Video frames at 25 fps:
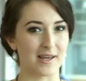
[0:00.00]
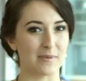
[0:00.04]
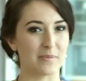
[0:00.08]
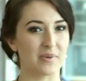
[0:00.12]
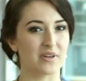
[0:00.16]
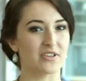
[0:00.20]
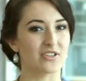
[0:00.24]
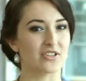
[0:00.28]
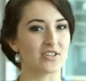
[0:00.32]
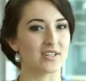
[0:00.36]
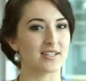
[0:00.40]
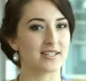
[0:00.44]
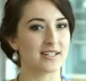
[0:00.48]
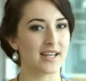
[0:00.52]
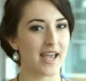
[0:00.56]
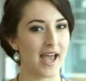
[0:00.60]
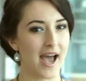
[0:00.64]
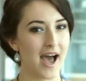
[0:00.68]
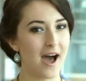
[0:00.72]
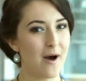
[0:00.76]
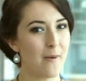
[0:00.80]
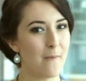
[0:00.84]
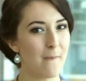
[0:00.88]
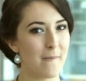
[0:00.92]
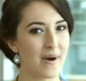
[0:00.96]
but just
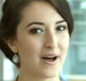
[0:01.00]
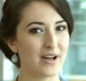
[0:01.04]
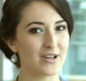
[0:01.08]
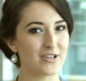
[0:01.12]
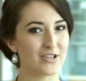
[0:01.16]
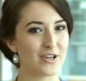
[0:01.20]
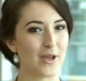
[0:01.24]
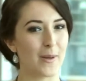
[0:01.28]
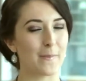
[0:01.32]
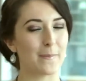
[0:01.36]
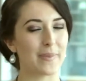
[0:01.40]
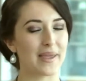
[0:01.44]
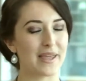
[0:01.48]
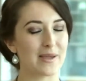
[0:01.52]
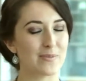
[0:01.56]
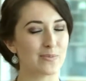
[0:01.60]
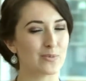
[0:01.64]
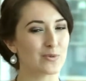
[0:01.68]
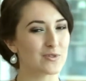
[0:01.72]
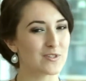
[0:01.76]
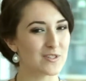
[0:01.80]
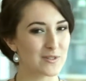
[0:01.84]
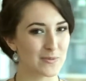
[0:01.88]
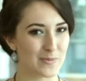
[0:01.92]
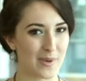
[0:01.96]
how much are people
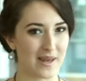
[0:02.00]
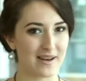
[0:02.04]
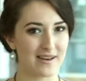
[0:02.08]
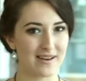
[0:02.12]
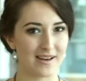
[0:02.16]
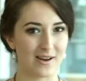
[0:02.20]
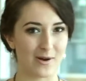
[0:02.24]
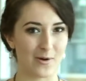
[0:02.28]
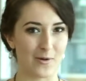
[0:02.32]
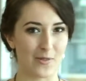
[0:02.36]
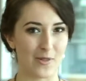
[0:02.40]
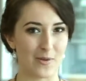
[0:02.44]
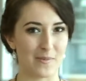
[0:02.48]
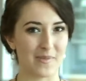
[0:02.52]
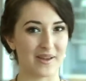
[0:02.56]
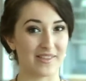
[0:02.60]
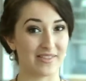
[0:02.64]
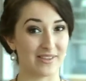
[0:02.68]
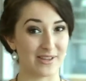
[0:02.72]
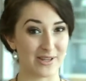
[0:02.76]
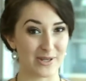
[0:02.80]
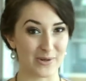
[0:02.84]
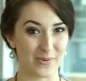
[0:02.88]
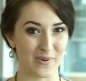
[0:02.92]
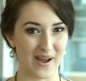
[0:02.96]
spending on them in
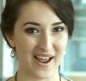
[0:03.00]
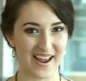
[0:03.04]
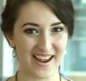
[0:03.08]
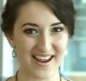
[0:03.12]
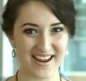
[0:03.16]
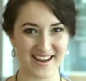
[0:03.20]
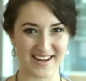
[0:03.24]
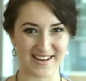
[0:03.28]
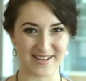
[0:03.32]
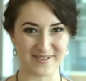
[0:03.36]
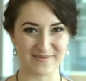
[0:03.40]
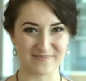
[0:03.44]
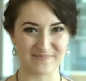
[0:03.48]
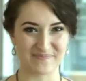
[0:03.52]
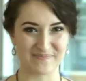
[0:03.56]
the UAE?